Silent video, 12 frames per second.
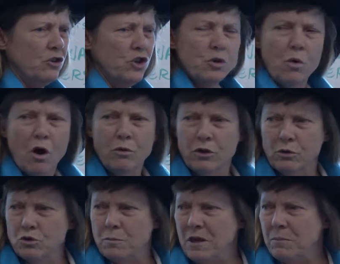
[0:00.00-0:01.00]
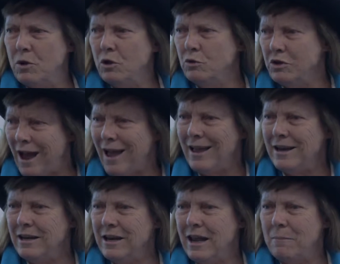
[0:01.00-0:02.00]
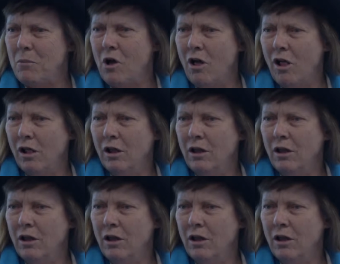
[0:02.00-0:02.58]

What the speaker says: You own those people who died in Nepal.